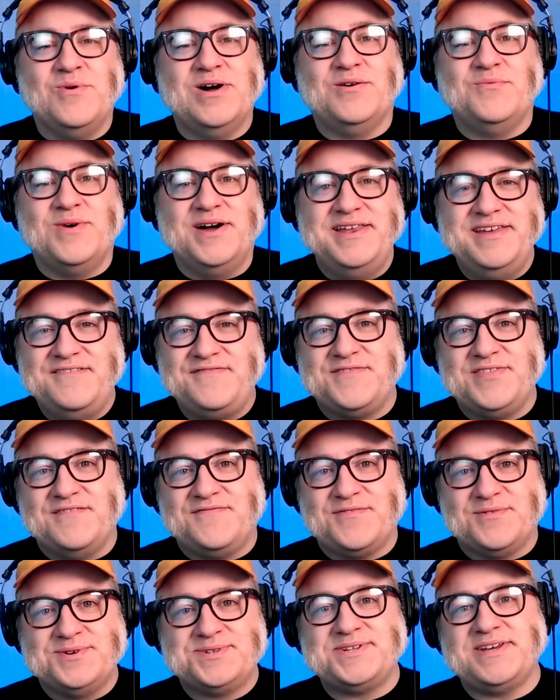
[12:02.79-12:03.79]
well, what if for the
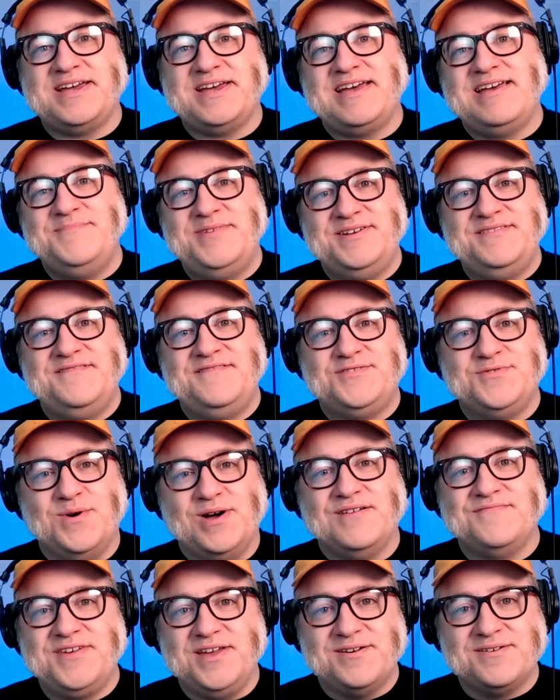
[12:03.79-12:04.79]
first time in
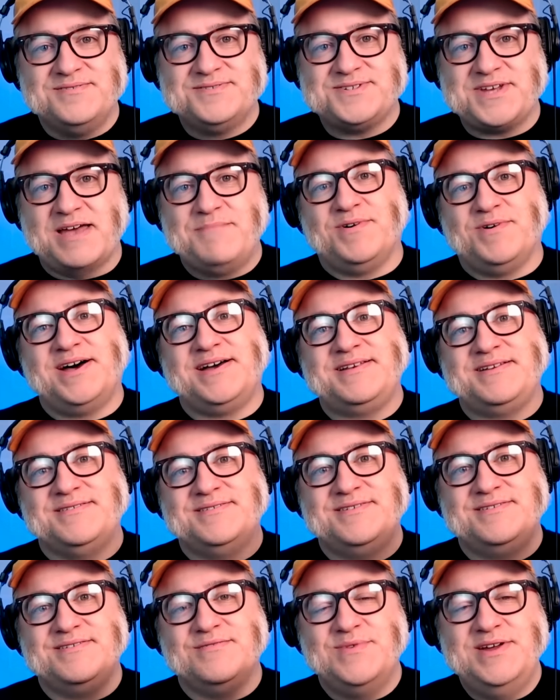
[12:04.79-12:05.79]
twelve years I bought
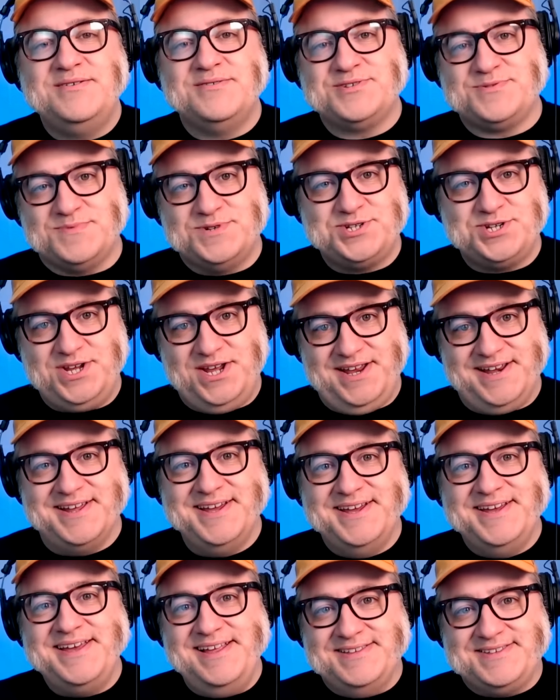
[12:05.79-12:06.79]
a Windows machine
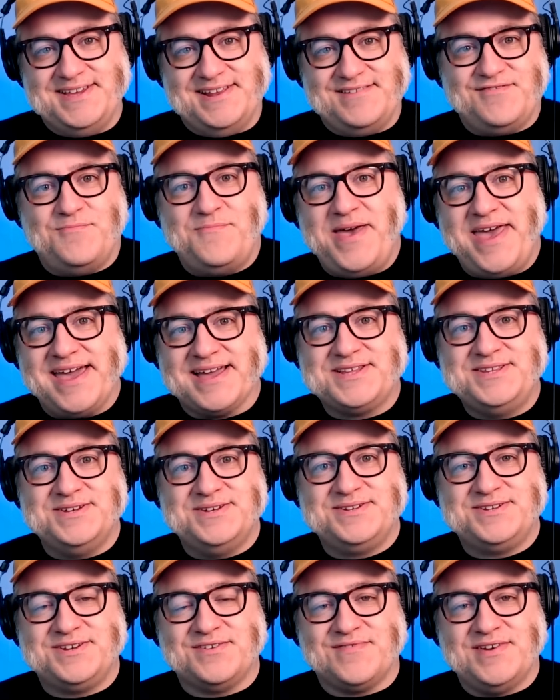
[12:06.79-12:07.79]
yeah. instead of a Mac
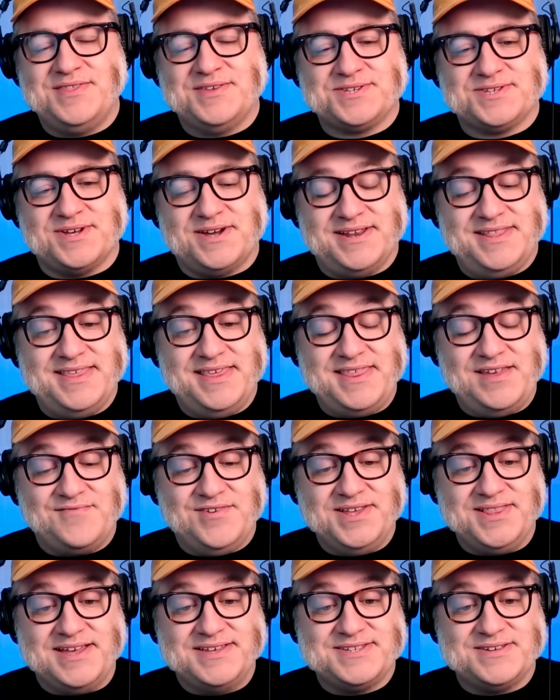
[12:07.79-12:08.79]
to, to run this on? And then they
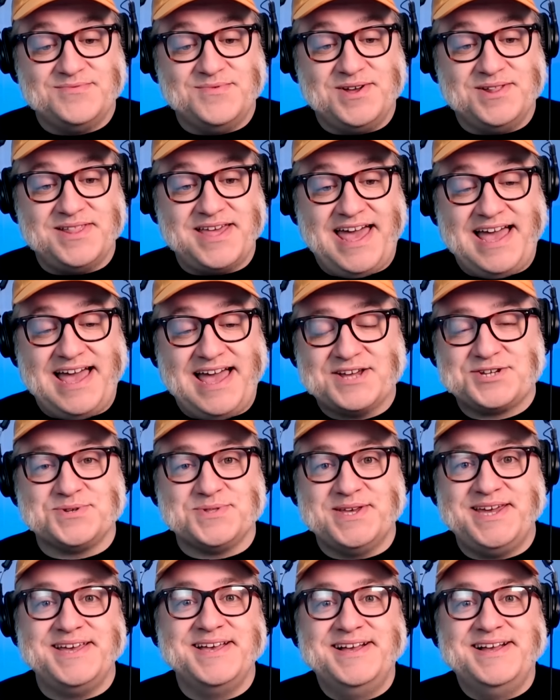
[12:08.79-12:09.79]
realize that, well, actually,
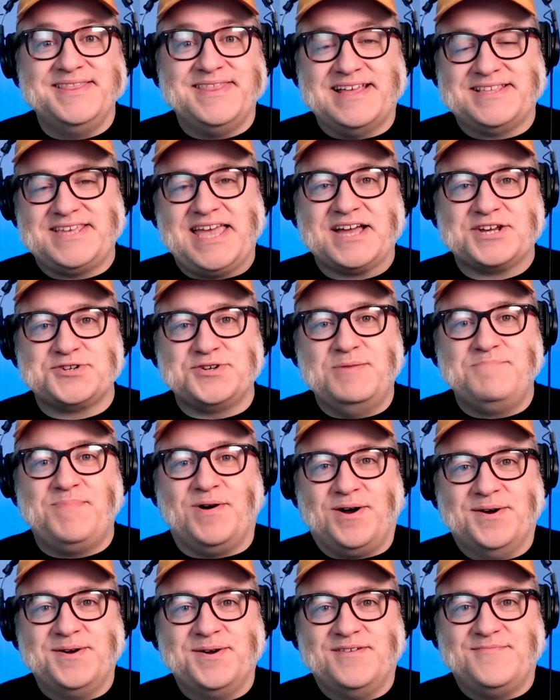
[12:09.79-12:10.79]
Actually, that's actually
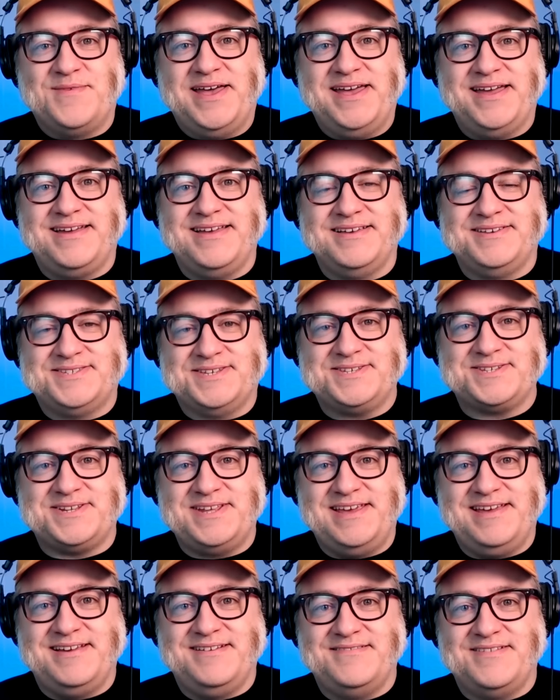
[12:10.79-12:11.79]
part of my
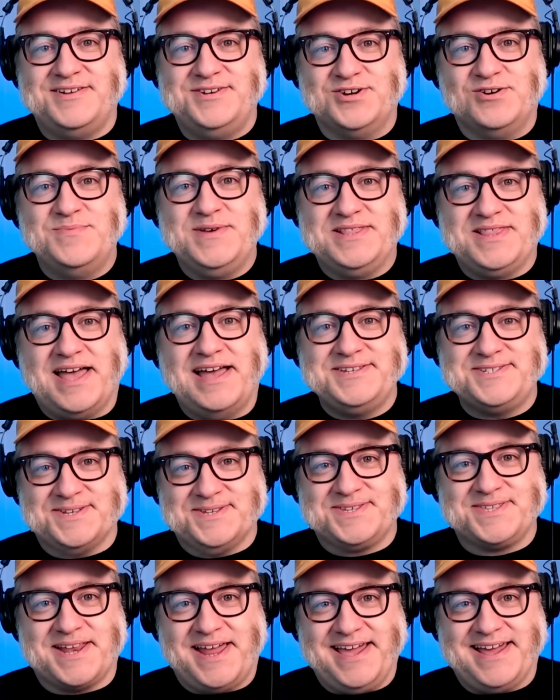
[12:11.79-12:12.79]
existing Adobe
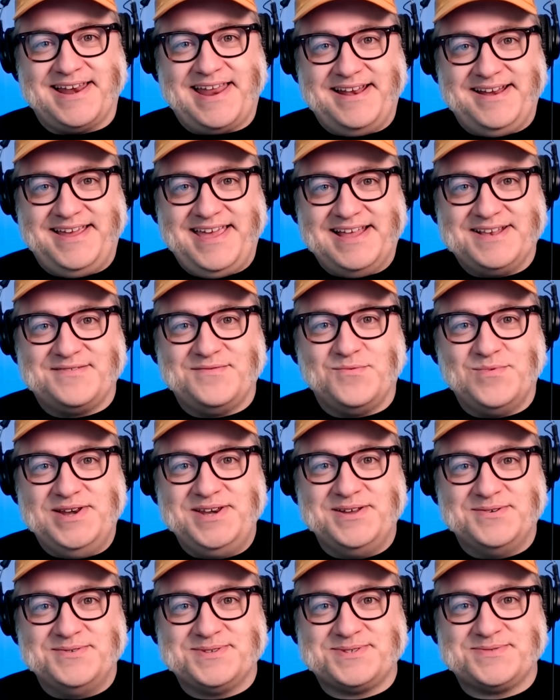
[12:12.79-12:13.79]
license that I can get
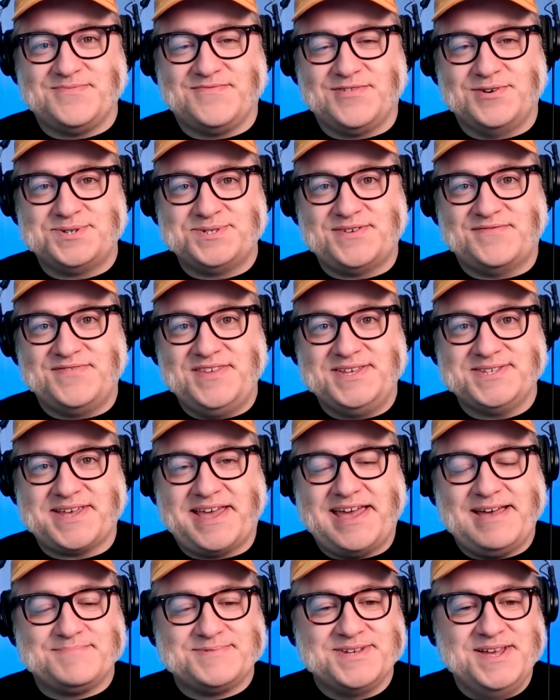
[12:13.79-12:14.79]
Windows versions right. of these
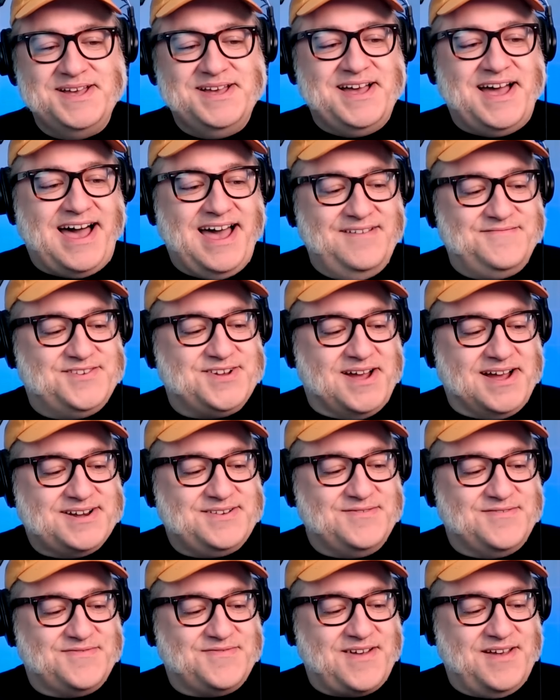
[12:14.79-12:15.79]
apps. Right. I've talked
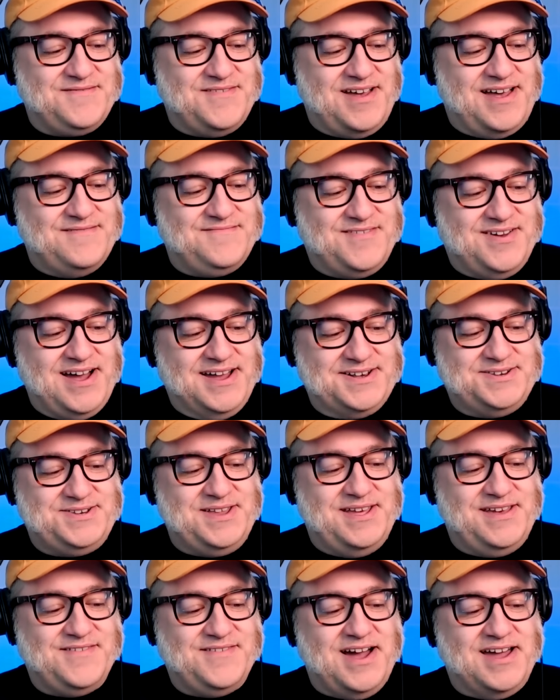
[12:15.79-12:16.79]
to, I've, I've got,
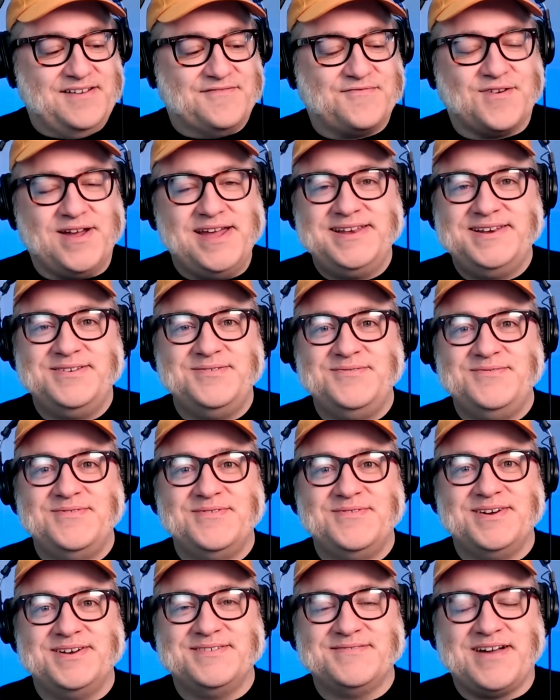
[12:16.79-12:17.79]
I've got a friend
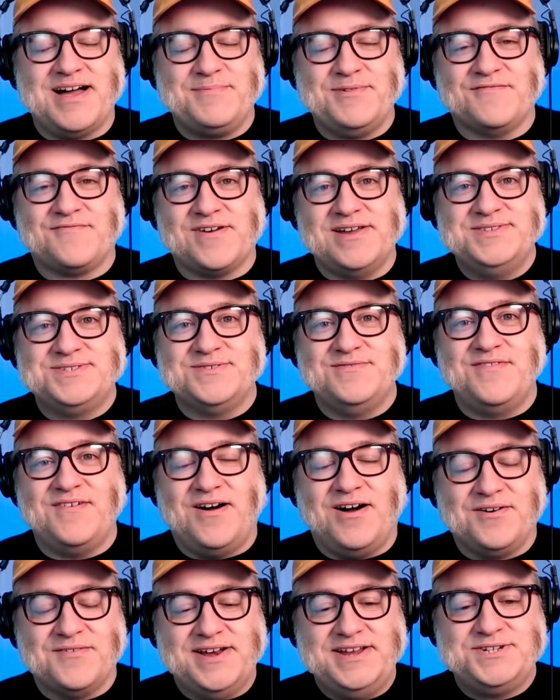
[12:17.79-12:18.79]
who, a couple of friends who've
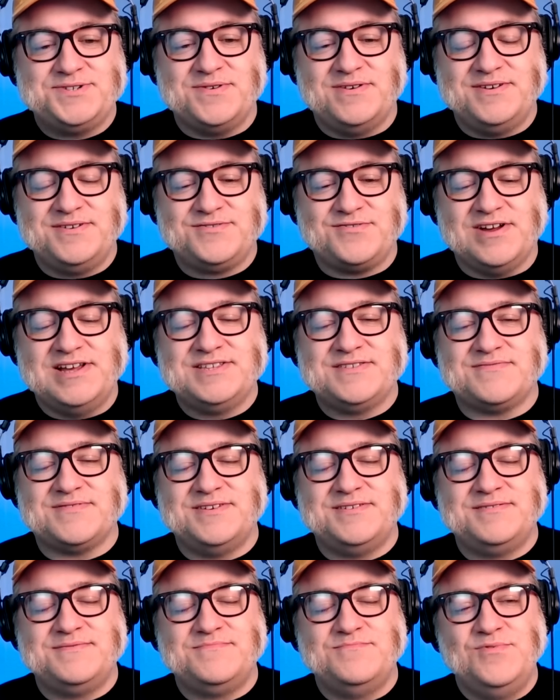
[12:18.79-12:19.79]
already uh, trans
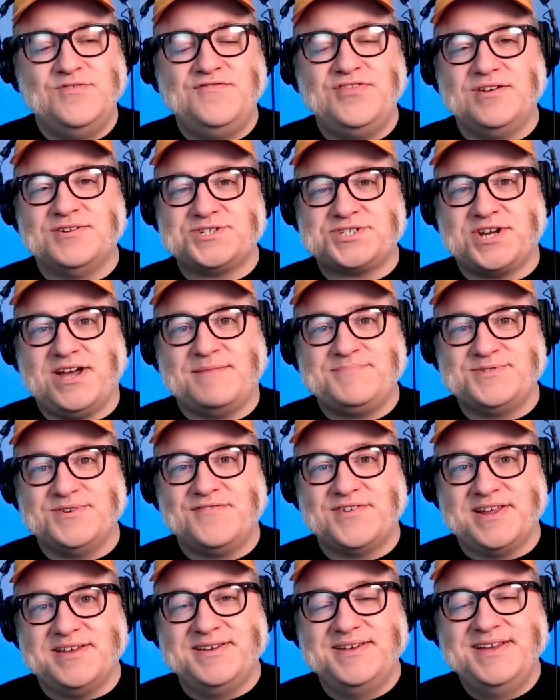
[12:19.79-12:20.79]
uh, moved their shops
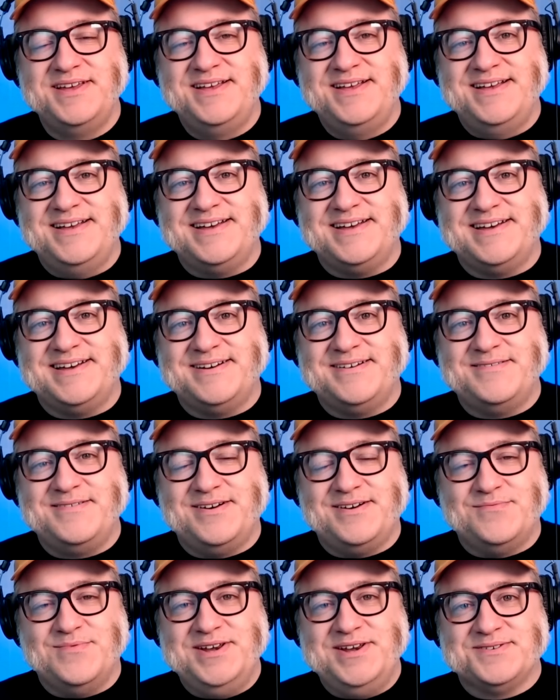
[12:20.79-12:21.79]
over to uh,
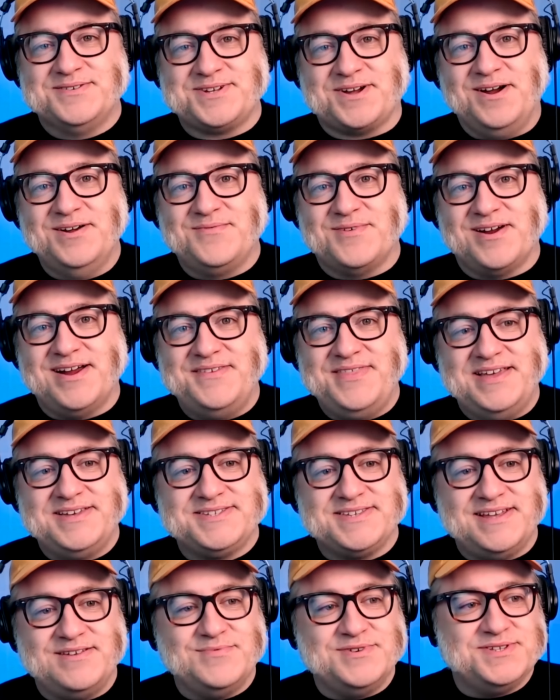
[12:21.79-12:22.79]
uh, Windows hardware, and they
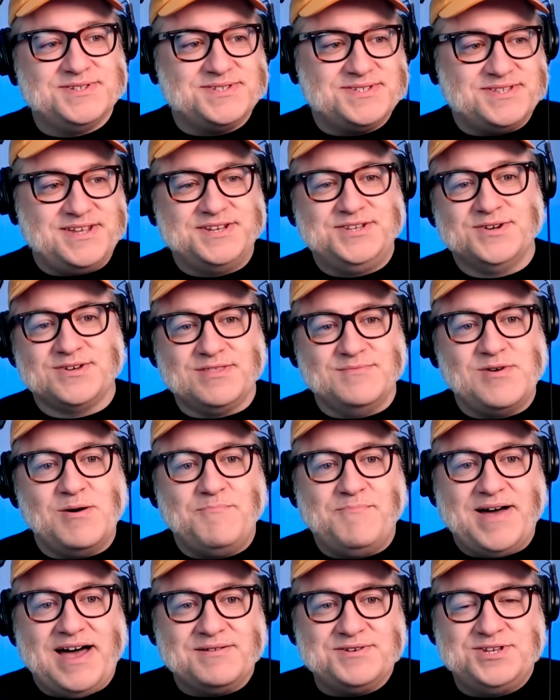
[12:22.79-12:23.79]
said it was, it took them
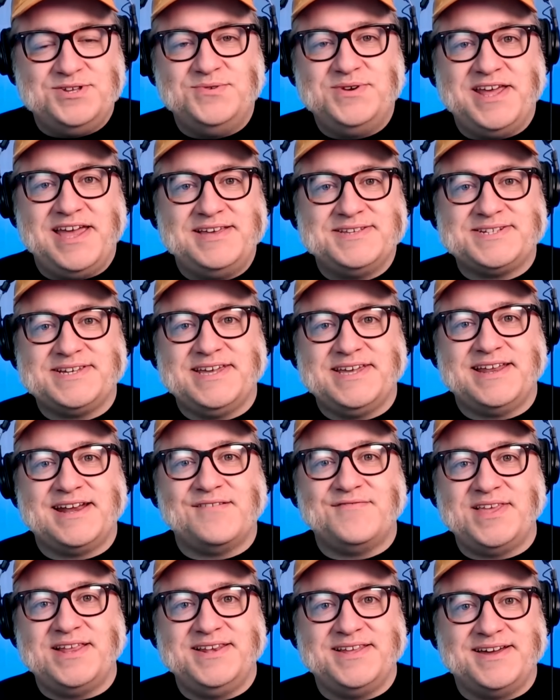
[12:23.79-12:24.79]
about two days to get
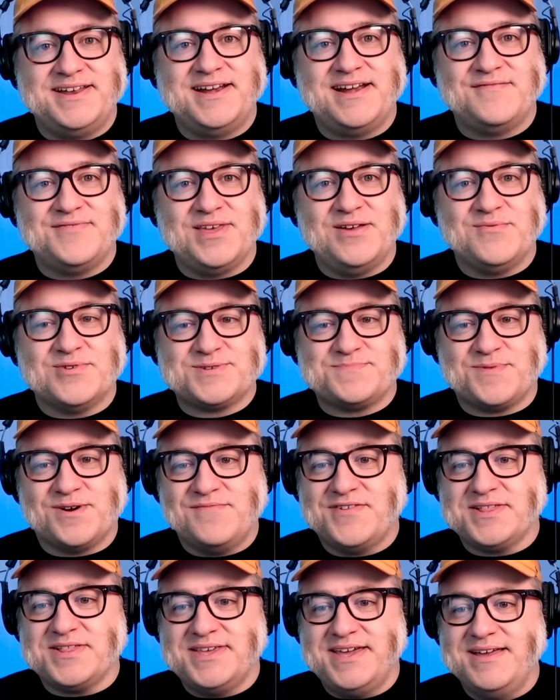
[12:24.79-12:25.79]
everything done and everything works
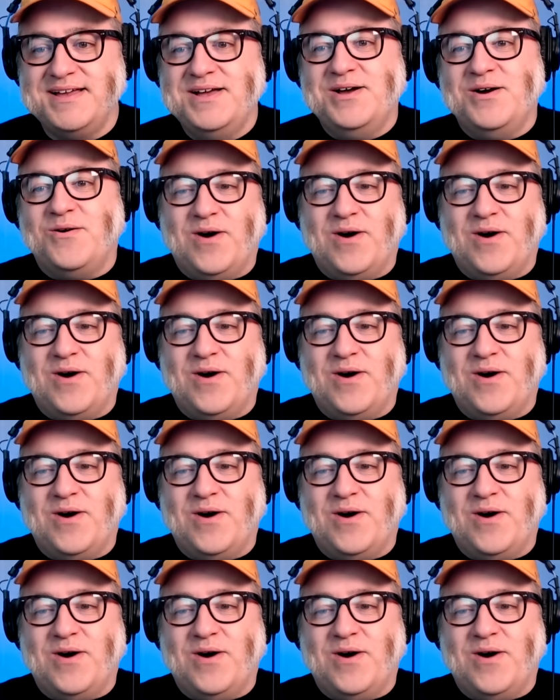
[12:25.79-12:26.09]
perfectly.